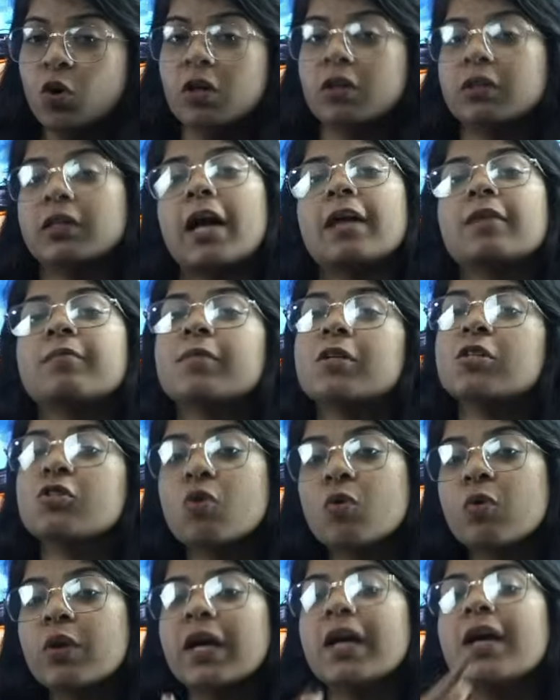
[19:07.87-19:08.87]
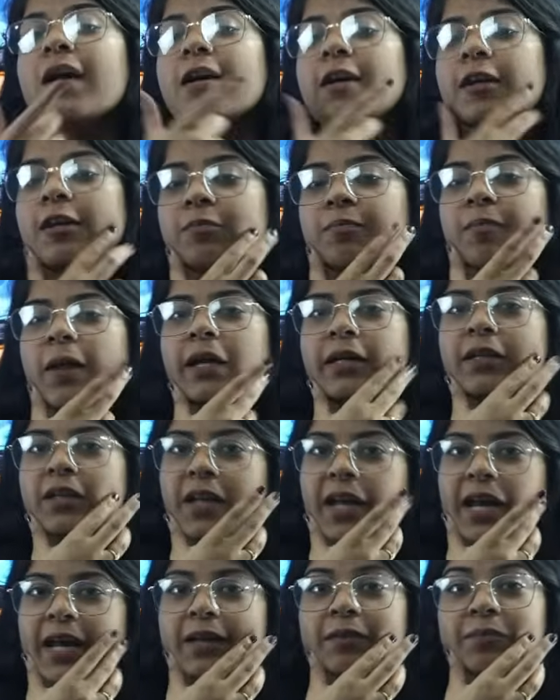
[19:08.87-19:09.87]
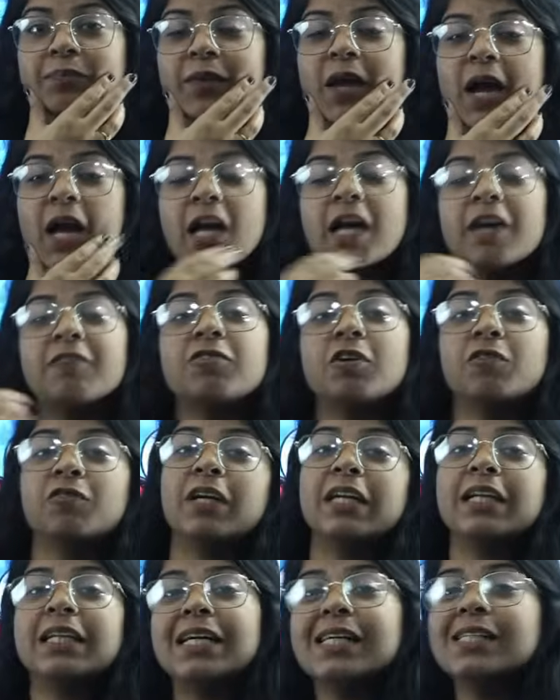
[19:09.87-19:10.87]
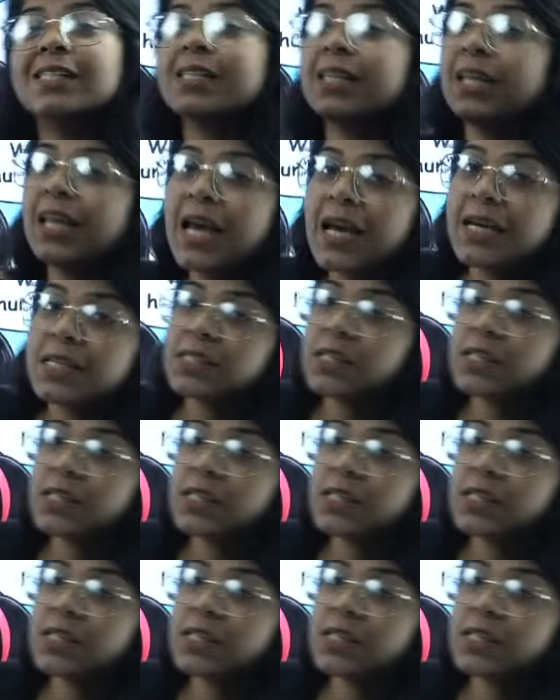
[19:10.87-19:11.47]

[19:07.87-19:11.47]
that means okay, it might rain. If the wind is less